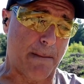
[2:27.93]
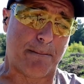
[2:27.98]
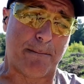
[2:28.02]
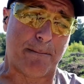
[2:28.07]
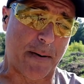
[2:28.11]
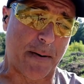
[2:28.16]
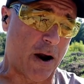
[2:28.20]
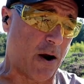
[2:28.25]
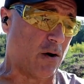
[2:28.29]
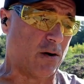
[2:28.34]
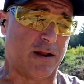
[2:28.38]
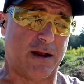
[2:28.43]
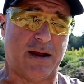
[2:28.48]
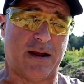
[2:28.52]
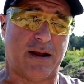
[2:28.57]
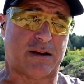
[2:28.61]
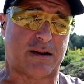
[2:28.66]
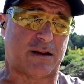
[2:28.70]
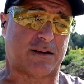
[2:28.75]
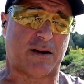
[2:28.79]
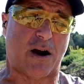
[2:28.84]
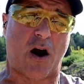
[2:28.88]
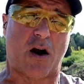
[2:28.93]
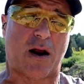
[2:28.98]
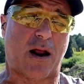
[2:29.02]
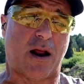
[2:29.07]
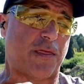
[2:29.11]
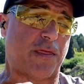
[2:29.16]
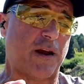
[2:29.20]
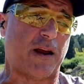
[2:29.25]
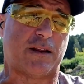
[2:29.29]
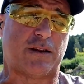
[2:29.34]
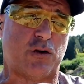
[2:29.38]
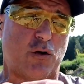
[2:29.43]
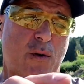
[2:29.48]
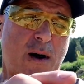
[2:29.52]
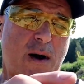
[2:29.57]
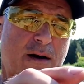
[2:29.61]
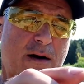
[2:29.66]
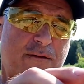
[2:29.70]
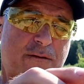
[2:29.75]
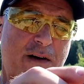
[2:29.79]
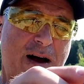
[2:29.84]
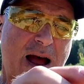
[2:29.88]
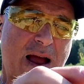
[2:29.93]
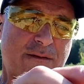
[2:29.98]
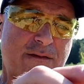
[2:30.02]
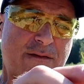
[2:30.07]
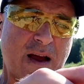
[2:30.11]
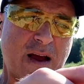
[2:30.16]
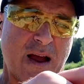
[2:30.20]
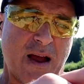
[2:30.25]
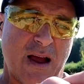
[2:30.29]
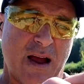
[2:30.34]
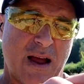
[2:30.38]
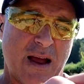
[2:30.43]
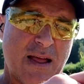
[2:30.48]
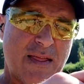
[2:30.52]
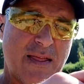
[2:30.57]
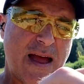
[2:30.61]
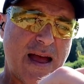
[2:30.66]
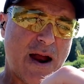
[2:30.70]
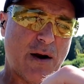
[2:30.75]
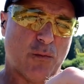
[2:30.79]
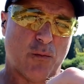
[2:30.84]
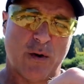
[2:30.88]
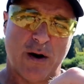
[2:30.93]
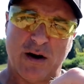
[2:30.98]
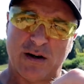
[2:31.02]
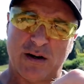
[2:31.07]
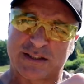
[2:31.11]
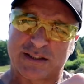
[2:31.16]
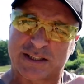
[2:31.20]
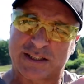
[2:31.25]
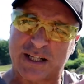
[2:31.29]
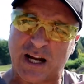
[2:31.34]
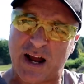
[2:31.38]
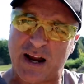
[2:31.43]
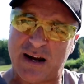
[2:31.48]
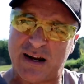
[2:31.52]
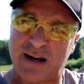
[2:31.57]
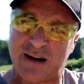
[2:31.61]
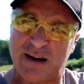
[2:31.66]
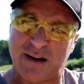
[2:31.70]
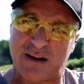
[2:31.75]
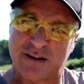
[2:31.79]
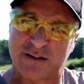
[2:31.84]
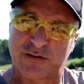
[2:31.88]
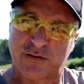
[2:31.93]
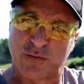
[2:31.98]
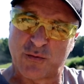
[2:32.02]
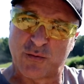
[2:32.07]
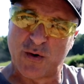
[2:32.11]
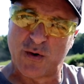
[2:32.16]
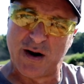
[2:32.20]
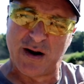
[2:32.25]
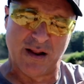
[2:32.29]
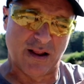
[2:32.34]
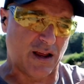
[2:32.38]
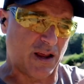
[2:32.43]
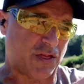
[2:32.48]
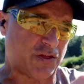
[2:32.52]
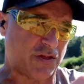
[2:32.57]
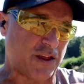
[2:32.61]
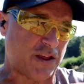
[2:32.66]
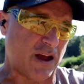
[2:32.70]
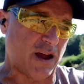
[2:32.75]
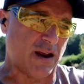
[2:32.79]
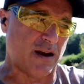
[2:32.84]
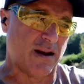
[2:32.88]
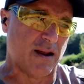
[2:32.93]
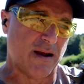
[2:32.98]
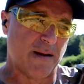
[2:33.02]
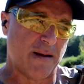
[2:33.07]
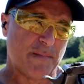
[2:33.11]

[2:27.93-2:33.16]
I barely hit the target, I think two out of five. That rear sight is really thin.